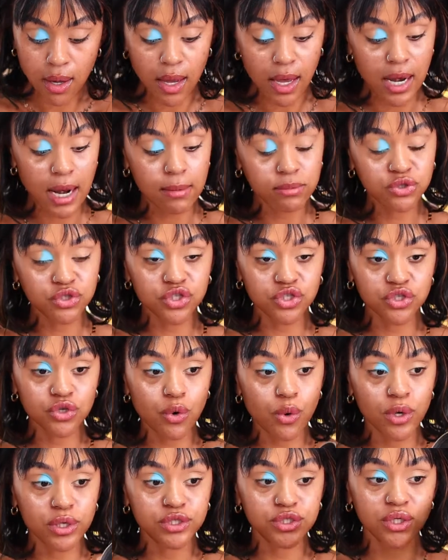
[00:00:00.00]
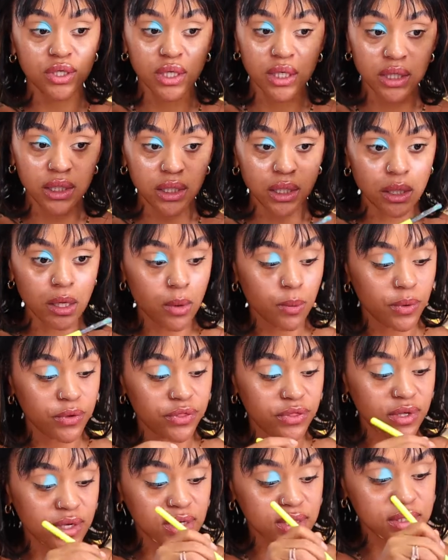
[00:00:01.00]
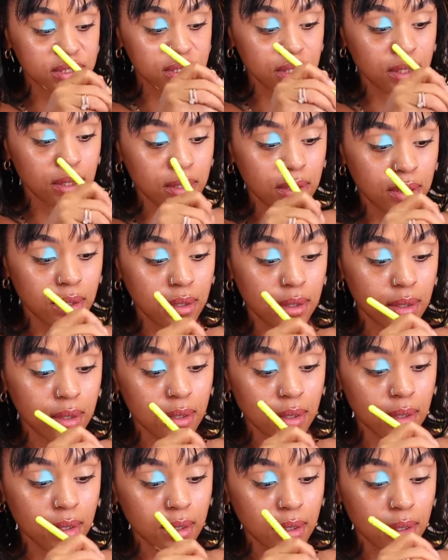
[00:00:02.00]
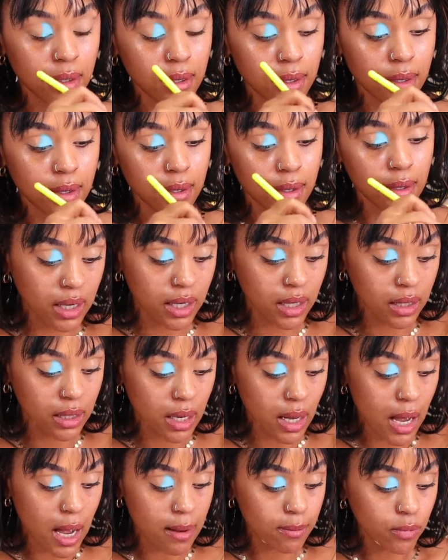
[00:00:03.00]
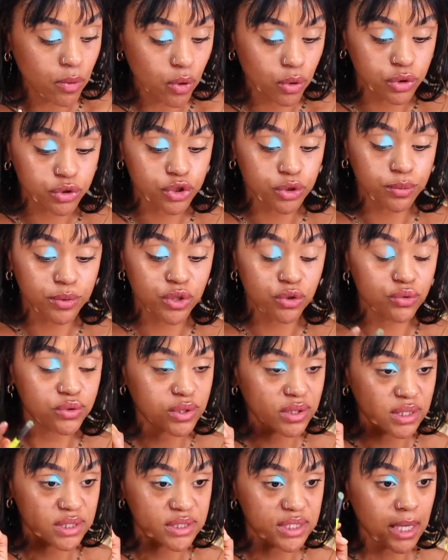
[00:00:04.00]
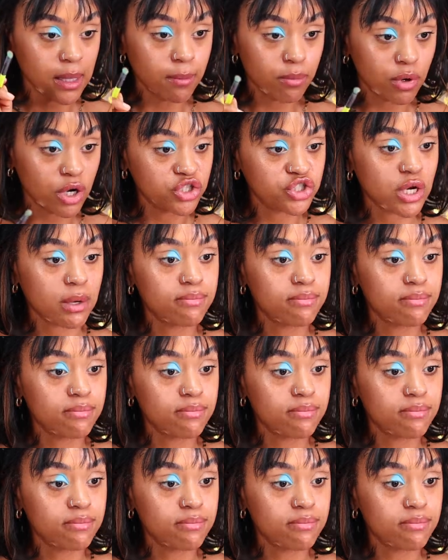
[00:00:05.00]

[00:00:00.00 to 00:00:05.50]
And I'm just going to clean it up with this. And I'm going to be using the same brush.